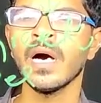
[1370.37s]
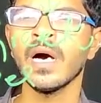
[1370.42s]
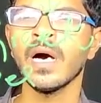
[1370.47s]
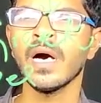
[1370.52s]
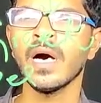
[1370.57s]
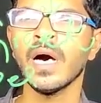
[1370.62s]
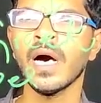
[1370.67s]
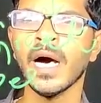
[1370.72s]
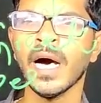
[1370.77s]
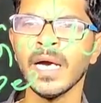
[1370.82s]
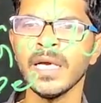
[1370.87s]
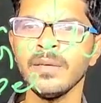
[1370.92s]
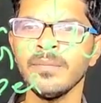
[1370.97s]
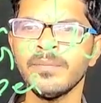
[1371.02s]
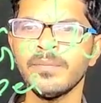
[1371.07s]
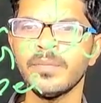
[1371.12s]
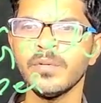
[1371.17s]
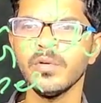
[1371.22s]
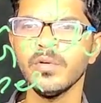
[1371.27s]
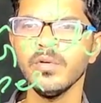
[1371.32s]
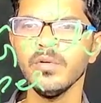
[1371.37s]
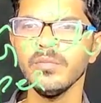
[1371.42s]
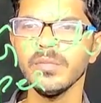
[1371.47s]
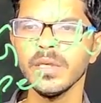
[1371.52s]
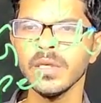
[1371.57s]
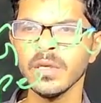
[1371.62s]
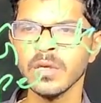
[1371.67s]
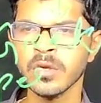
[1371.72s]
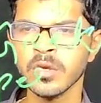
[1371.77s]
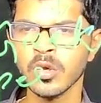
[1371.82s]
Hypo
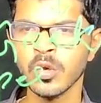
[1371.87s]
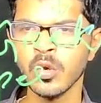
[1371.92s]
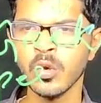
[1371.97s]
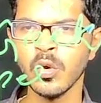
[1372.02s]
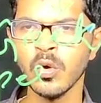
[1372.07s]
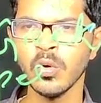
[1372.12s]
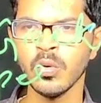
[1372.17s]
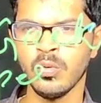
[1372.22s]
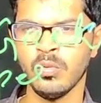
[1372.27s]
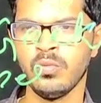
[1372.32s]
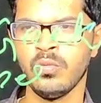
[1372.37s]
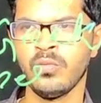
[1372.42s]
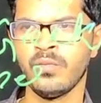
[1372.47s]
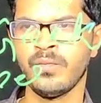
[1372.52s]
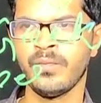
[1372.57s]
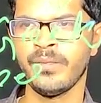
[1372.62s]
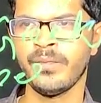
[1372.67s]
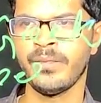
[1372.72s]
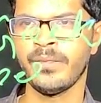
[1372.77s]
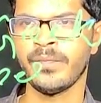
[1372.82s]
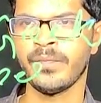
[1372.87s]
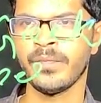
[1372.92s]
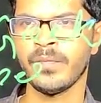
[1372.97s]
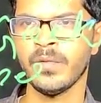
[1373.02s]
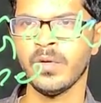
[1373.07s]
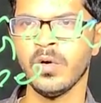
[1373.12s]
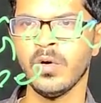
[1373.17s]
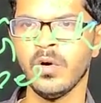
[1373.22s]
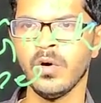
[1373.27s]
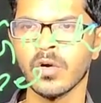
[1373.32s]
means low
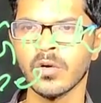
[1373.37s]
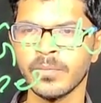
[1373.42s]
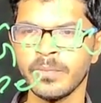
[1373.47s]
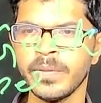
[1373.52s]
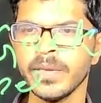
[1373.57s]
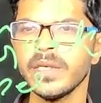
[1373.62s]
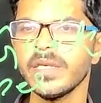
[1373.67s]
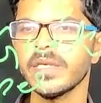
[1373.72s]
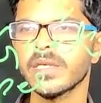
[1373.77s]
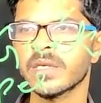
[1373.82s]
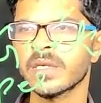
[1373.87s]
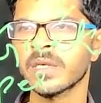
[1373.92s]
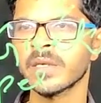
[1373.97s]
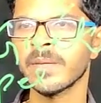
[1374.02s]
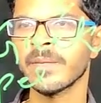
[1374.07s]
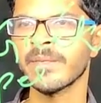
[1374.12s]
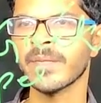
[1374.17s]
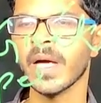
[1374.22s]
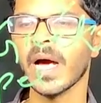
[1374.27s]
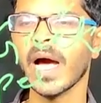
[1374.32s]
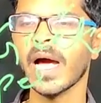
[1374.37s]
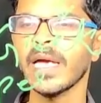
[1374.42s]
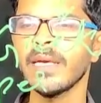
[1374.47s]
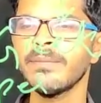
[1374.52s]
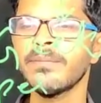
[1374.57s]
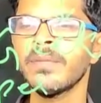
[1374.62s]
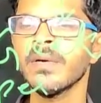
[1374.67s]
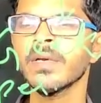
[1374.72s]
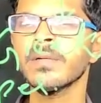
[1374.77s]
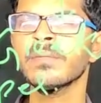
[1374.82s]
or beneath.
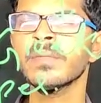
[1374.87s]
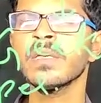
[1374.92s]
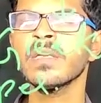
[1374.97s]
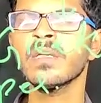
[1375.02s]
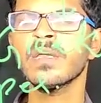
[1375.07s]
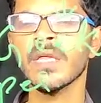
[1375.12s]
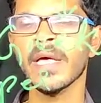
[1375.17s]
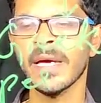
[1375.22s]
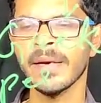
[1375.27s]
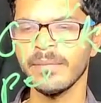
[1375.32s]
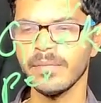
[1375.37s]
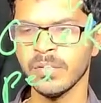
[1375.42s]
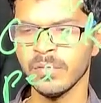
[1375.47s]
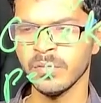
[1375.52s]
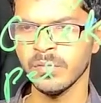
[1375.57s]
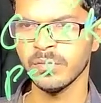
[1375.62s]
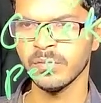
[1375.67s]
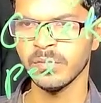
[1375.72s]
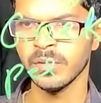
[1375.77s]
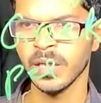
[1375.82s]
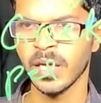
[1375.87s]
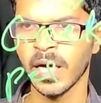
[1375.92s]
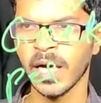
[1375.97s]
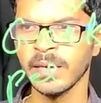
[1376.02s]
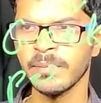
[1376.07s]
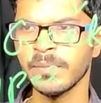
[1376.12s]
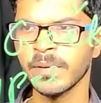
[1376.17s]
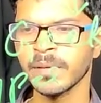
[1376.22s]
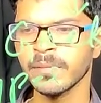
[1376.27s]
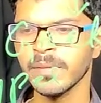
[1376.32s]
Hyper means above.
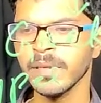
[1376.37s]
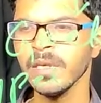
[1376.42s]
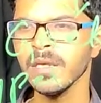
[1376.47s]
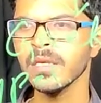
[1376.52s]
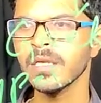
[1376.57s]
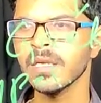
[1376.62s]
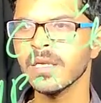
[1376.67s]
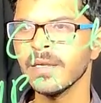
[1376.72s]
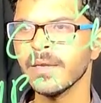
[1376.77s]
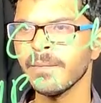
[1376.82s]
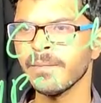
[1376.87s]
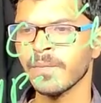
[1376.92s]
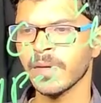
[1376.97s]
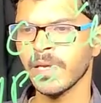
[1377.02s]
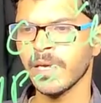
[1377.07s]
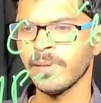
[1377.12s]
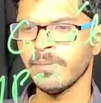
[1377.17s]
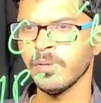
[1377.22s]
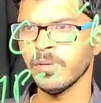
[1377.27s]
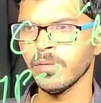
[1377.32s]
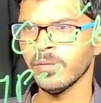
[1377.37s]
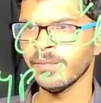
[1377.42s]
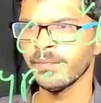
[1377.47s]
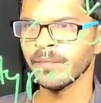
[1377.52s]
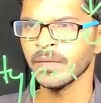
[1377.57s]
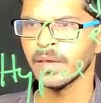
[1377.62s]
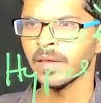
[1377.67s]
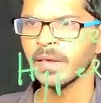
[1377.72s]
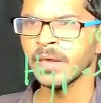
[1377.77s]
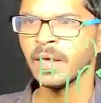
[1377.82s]
Hyper means above.
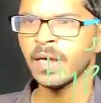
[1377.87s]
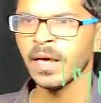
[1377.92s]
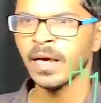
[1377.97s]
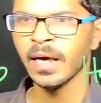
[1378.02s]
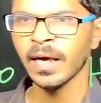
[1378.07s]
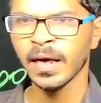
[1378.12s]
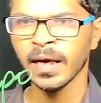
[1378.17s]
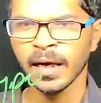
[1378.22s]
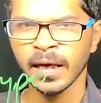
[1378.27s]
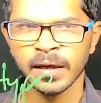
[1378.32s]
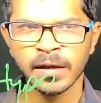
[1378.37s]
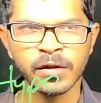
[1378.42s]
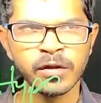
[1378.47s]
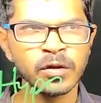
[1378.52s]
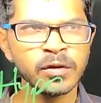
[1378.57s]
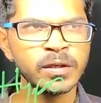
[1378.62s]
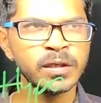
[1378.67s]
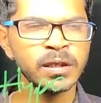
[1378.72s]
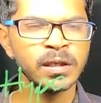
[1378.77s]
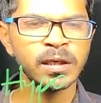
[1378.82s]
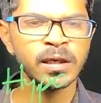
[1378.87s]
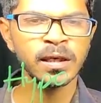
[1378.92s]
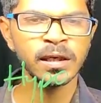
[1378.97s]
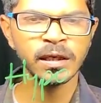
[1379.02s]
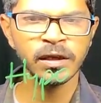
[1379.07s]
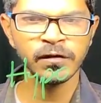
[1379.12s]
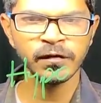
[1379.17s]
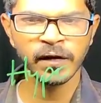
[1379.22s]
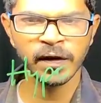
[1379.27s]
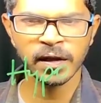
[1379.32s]
So here
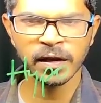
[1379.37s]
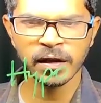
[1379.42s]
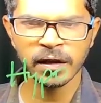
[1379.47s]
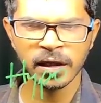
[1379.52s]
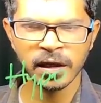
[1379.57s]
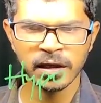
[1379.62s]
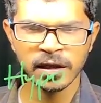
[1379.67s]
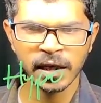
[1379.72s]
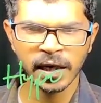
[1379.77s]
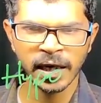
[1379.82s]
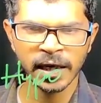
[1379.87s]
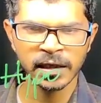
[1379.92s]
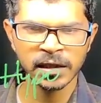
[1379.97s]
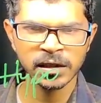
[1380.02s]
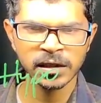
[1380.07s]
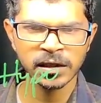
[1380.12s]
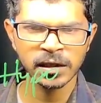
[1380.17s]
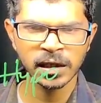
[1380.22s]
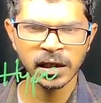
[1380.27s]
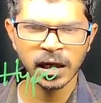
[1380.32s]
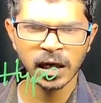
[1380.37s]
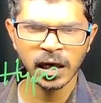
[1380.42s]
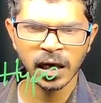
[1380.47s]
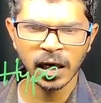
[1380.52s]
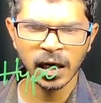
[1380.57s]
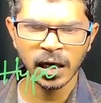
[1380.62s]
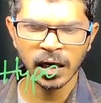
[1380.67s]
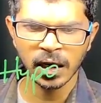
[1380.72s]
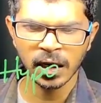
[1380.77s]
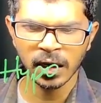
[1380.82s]
if I say that
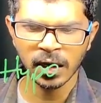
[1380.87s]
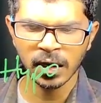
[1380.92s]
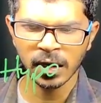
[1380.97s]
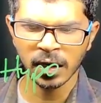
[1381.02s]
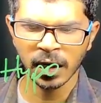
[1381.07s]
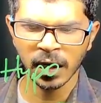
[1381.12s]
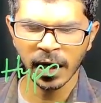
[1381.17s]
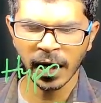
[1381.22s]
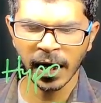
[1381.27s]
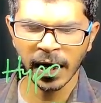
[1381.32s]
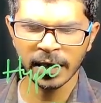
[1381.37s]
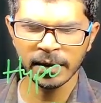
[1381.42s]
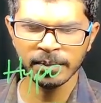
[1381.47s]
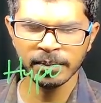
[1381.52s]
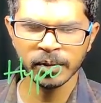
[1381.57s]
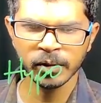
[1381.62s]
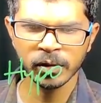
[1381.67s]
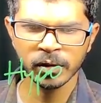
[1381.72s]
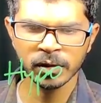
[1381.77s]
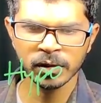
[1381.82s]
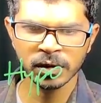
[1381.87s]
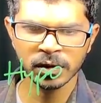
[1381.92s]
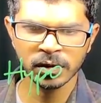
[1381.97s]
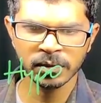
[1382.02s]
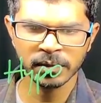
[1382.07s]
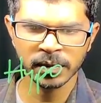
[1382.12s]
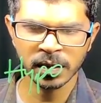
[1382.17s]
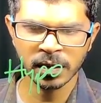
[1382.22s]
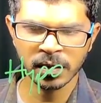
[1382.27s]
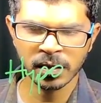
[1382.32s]

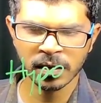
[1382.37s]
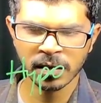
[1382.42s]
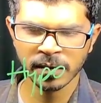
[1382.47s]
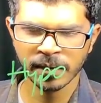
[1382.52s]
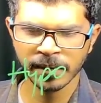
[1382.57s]
hypodermis,